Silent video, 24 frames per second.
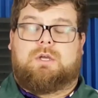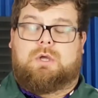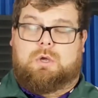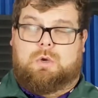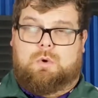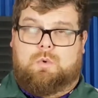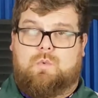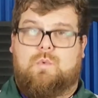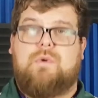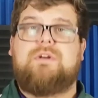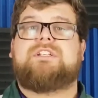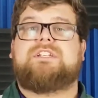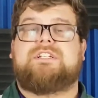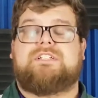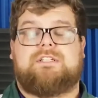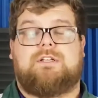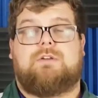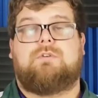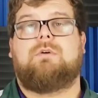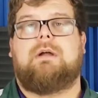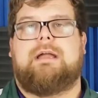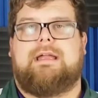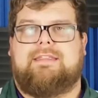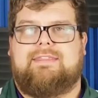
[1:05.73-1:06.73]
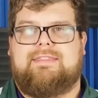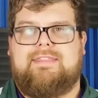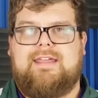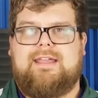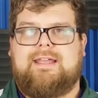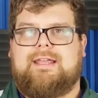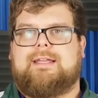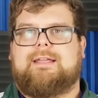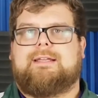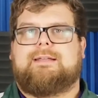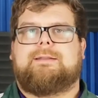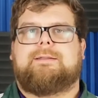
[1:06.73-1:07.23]
which is a great
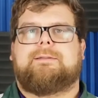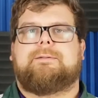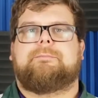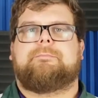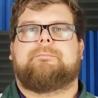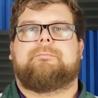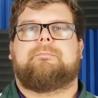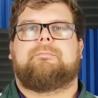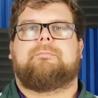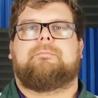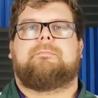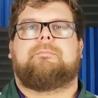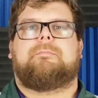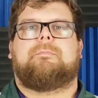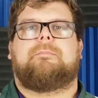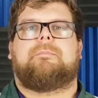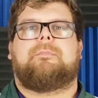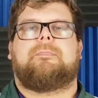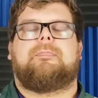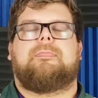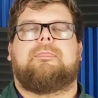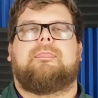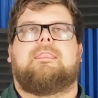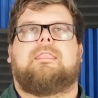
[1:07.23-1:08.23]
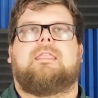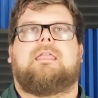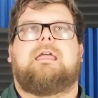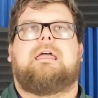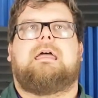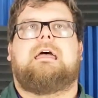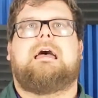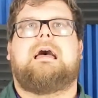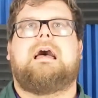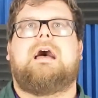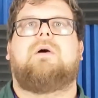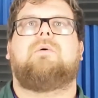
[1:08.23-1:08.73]
thing.
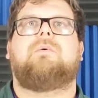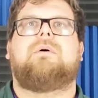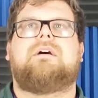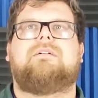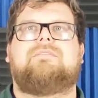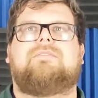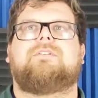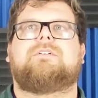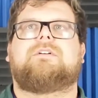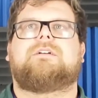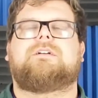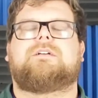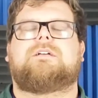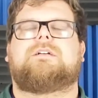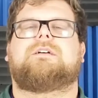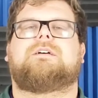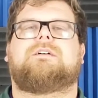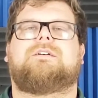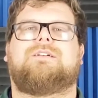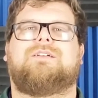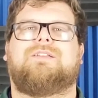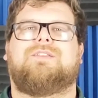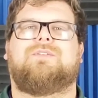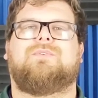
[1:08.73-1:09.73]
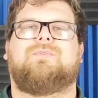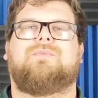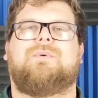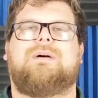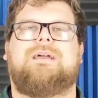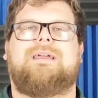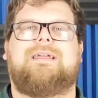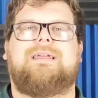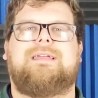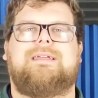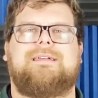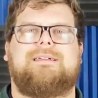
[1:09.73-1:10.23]
However, the
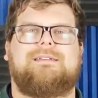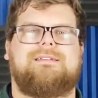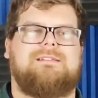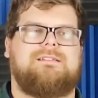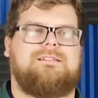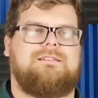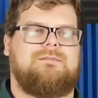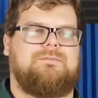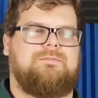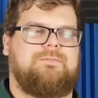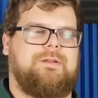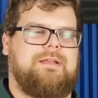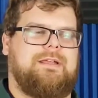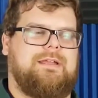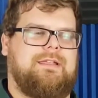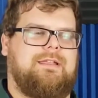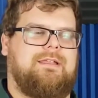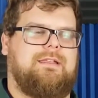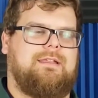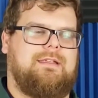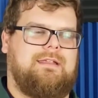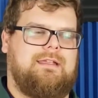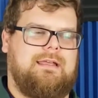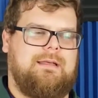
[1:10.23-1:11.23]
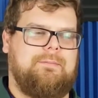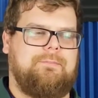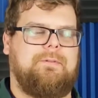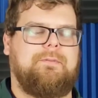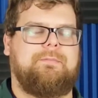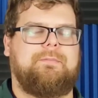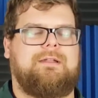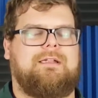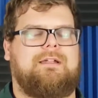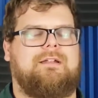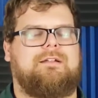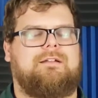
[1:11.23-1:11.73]
way it's being
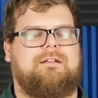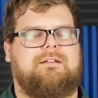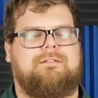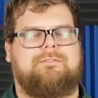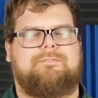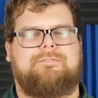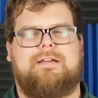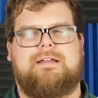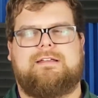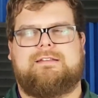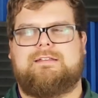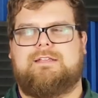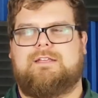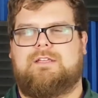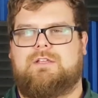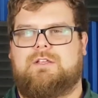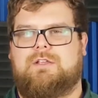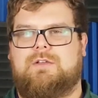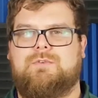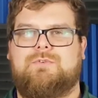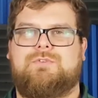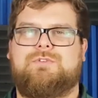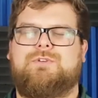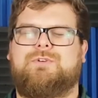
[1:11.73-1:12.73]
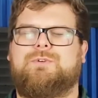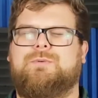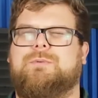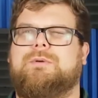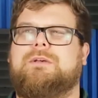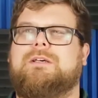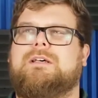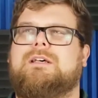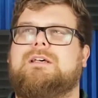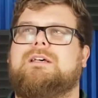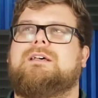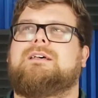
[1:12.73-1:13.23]
implemented and affecting YouTube
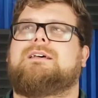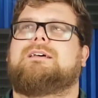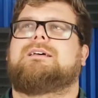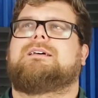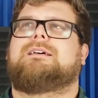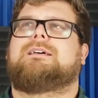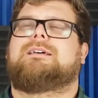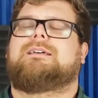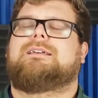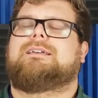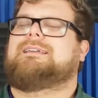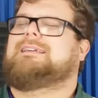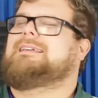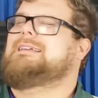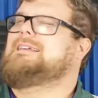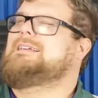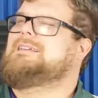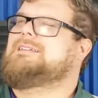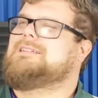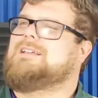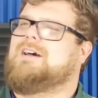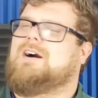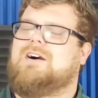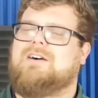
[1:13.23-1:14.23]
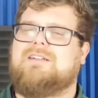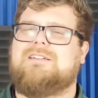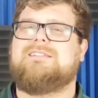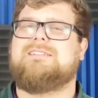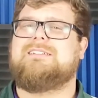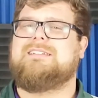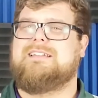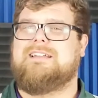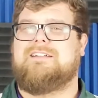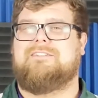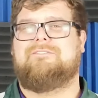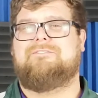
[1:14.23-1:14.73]
is
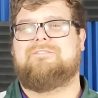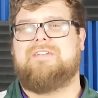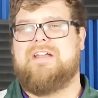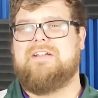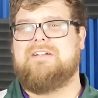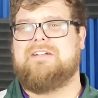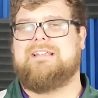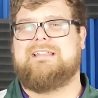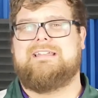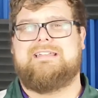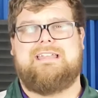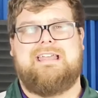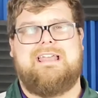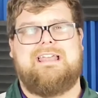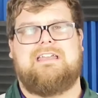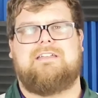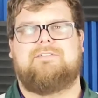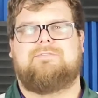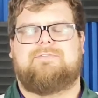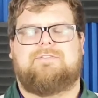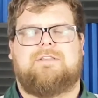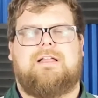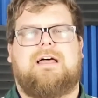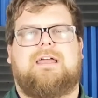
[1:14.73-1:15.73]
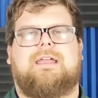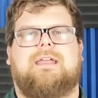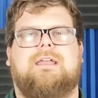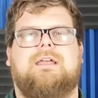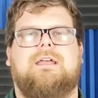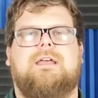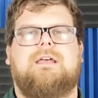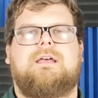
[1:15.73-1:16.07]
honestly in a very negative light,